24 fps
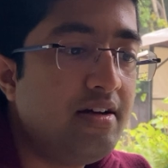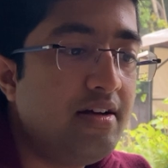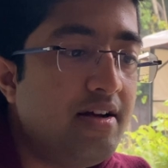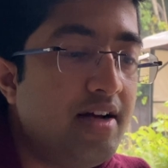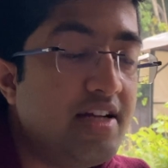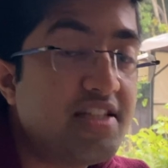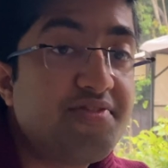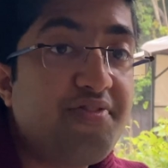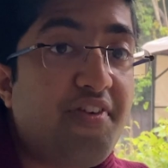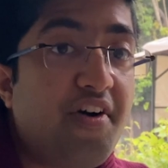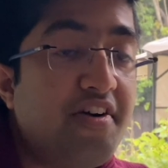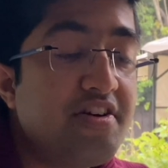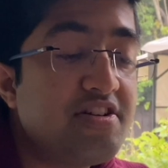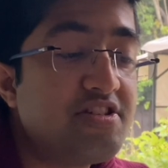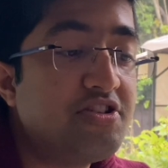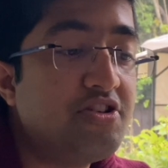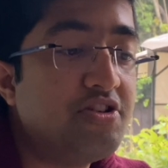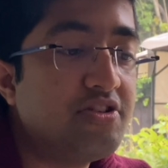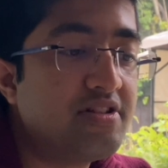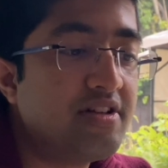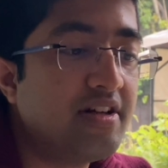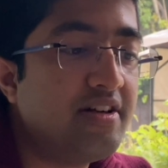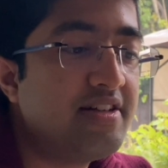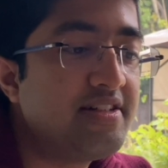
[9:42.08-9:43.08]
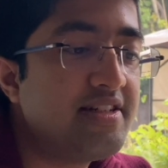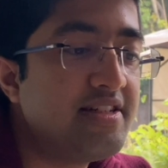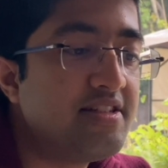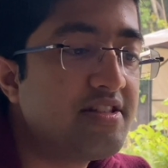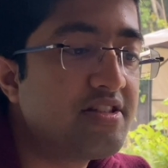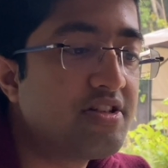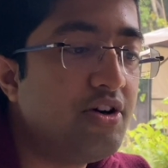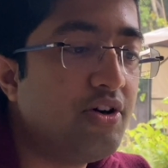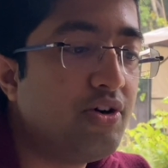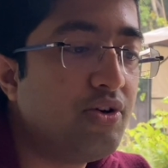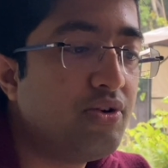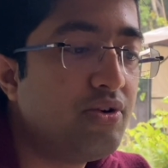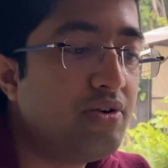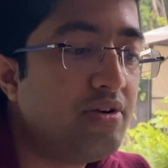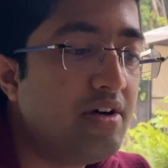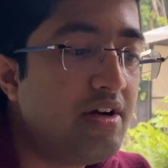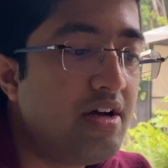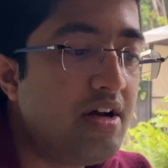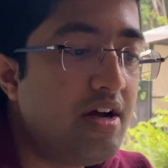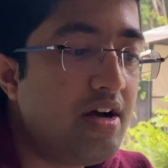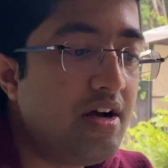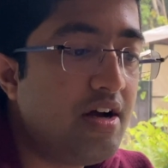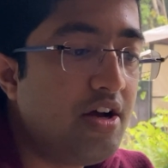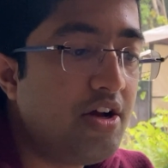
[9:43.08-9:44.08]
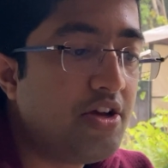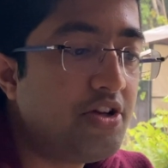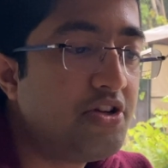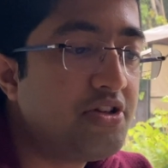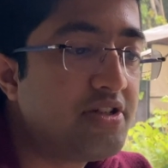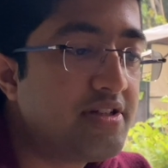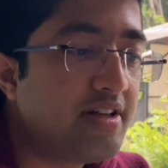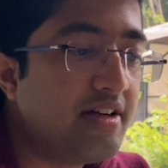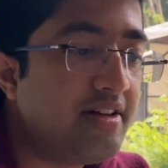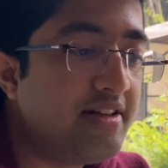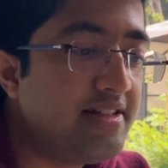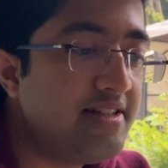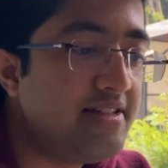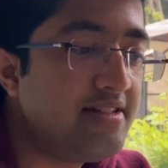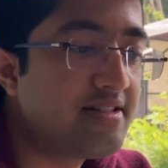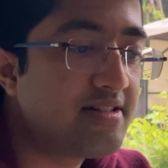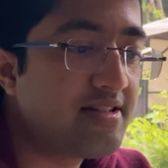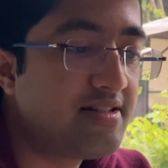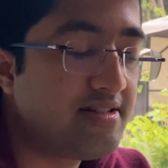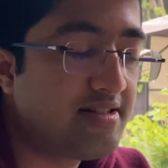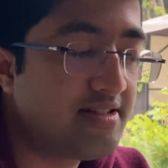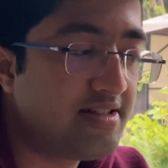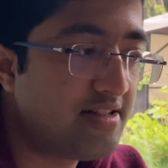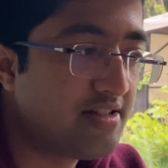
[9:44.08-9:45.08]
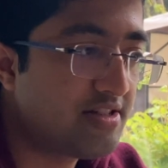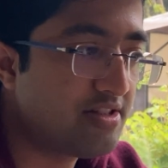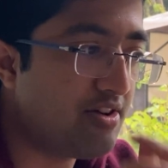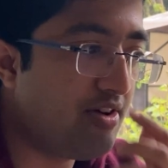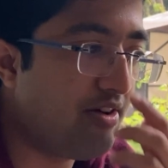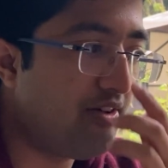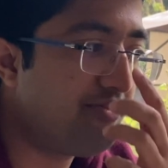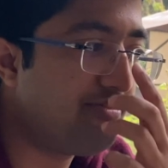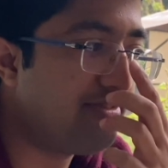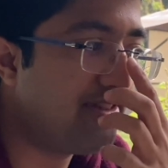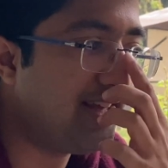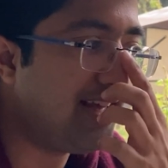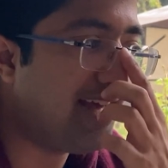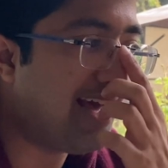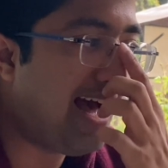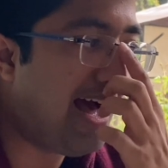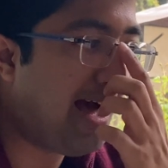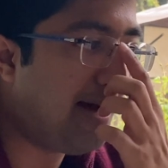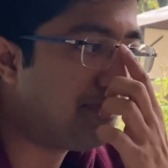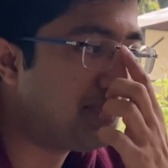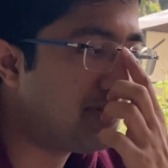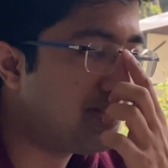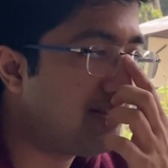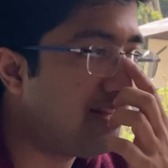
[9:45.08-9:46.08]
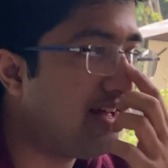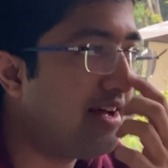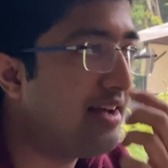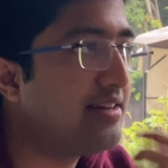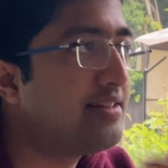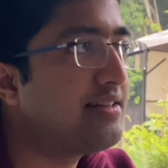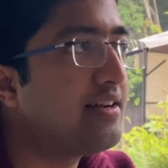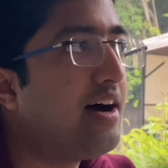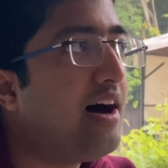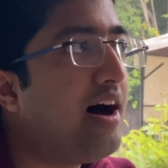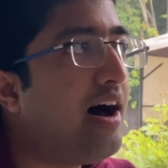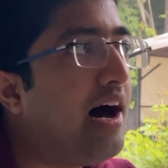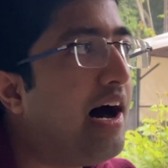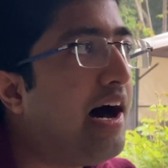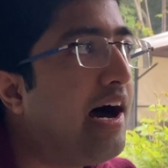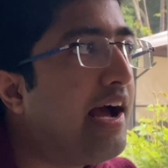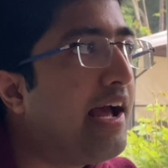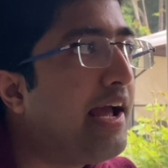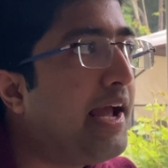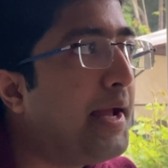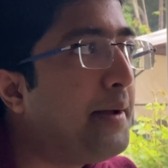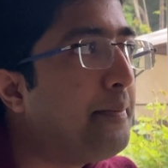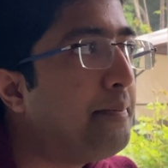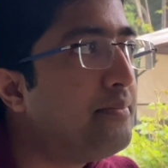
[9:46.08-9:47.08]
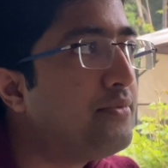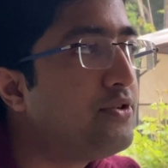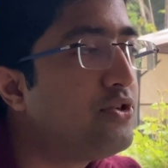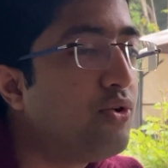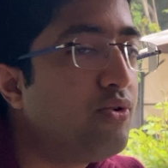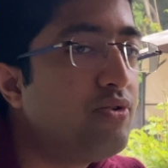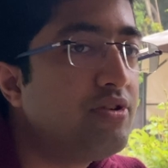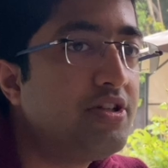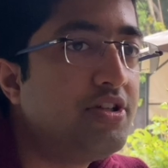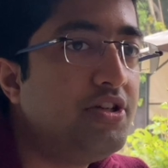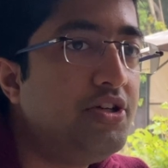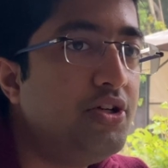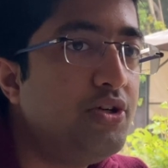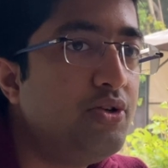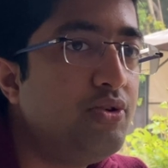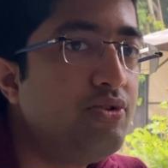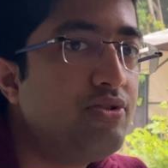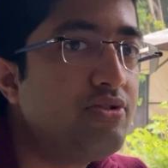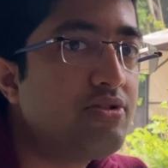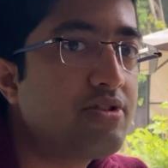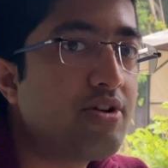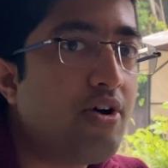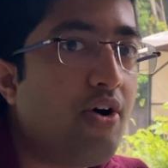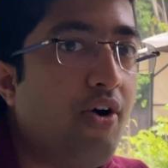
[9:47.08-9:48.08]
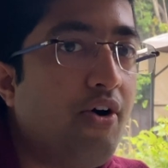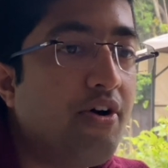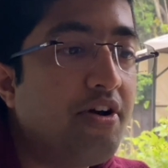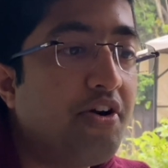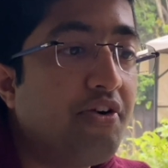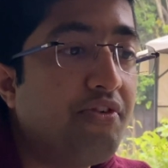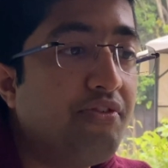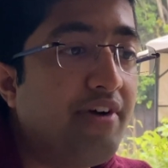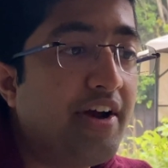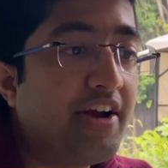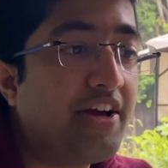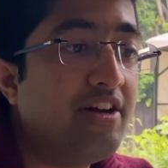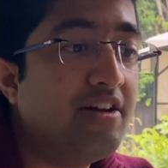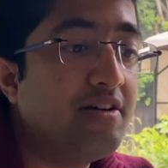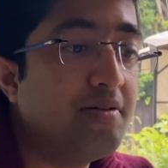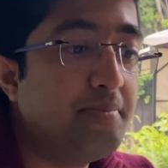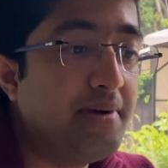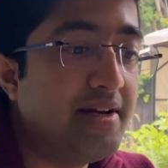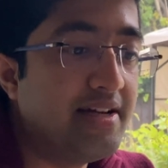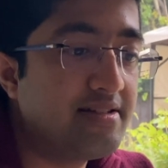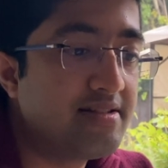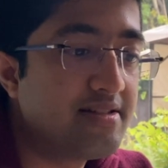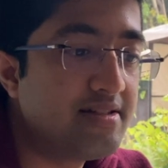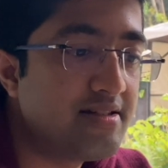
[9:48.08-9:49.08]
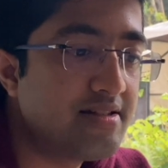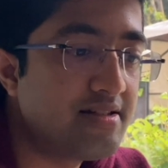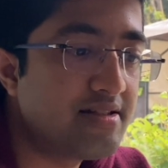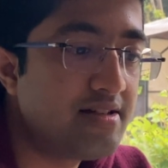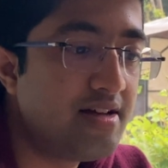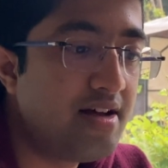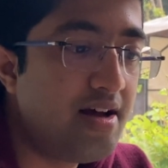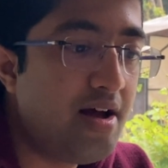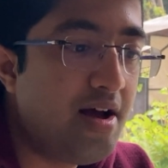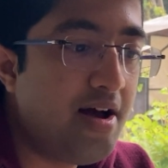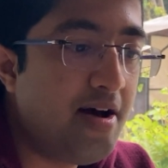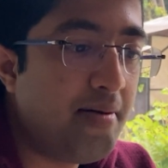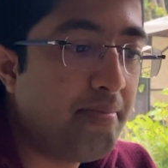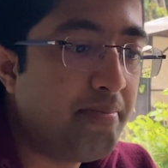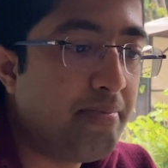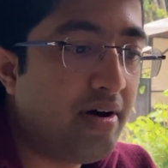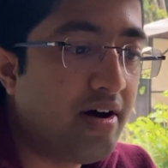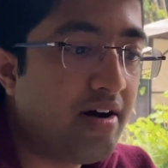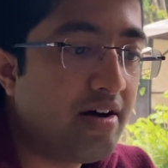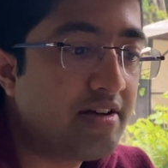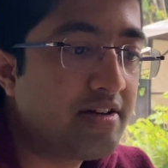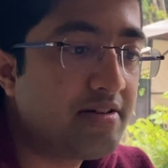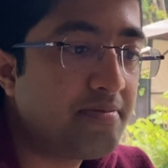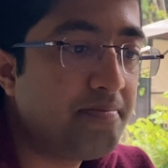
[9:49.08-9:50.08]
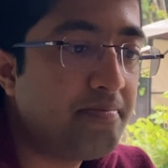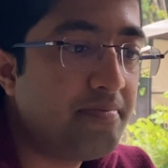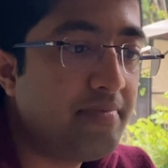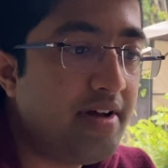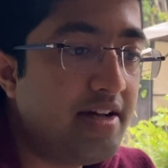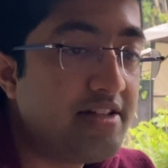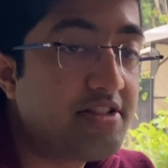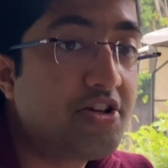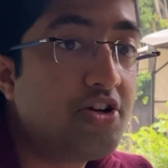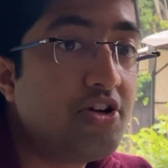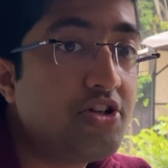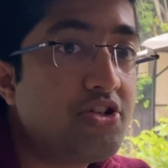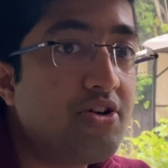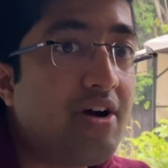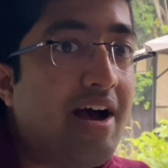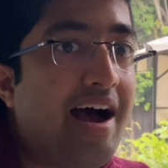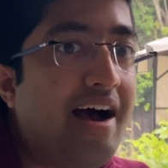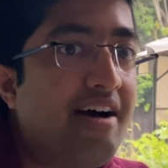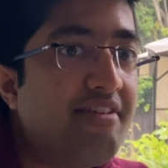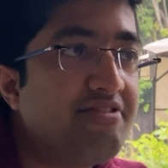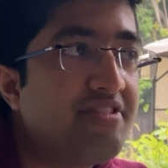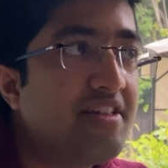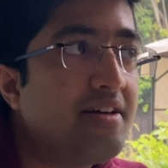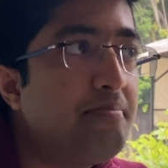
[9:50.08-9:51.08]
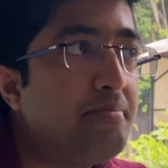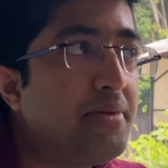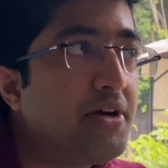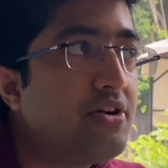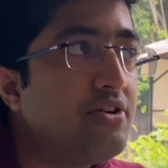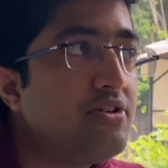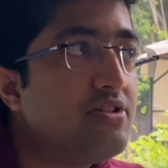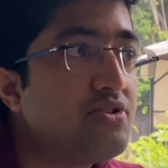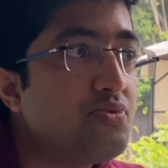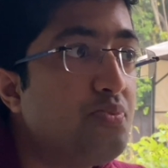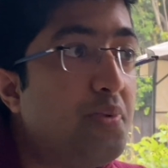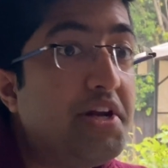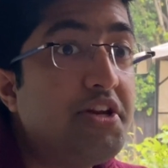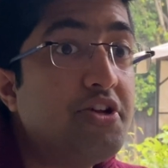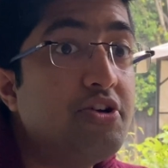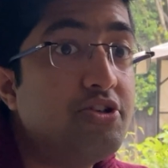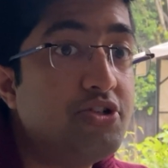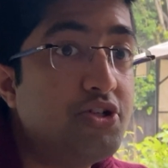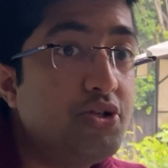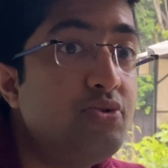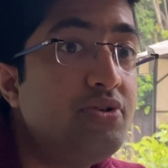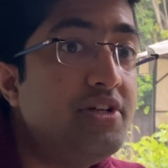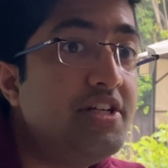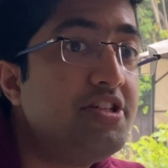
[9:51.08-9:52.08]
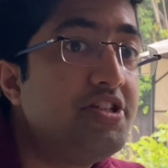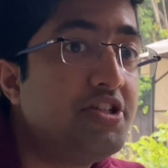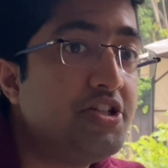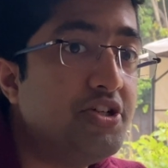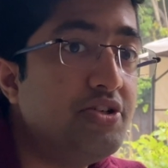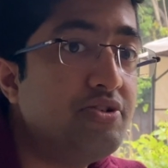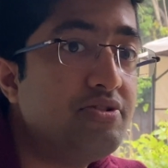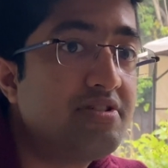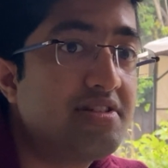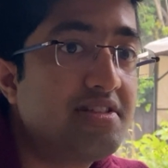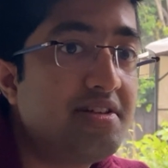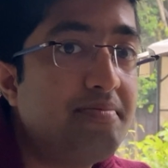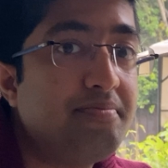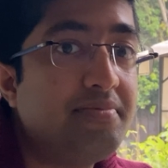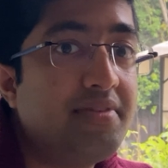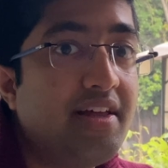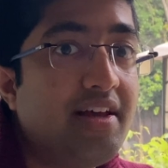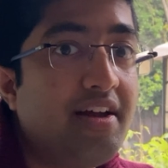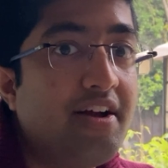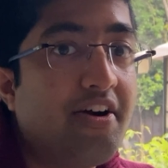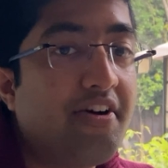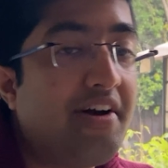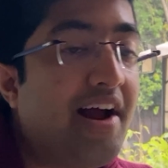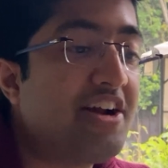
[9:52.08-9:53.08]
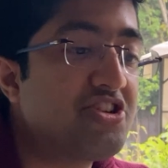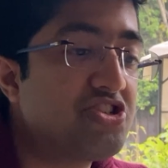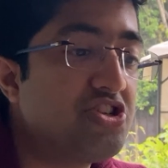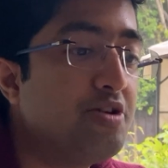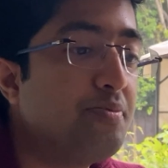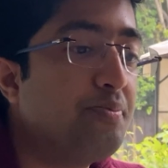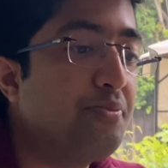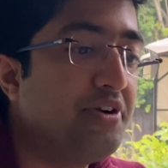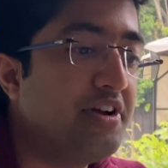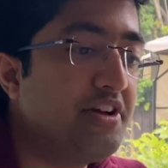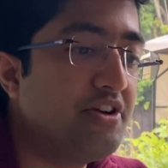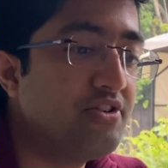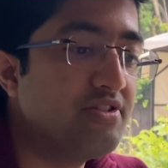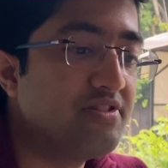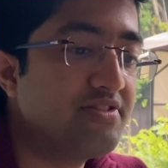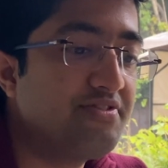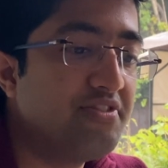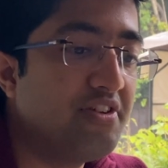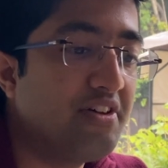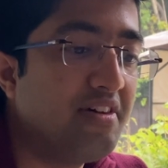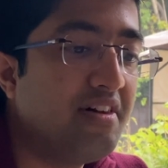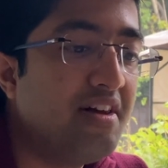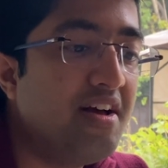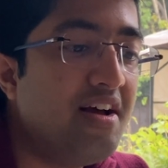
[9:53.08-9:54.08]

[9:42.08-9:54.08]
As far as utilities go, utilities consist of the apps that I don't use on a regular basis, but it's good to have them because when you do need to use them, they are actually pretty useful.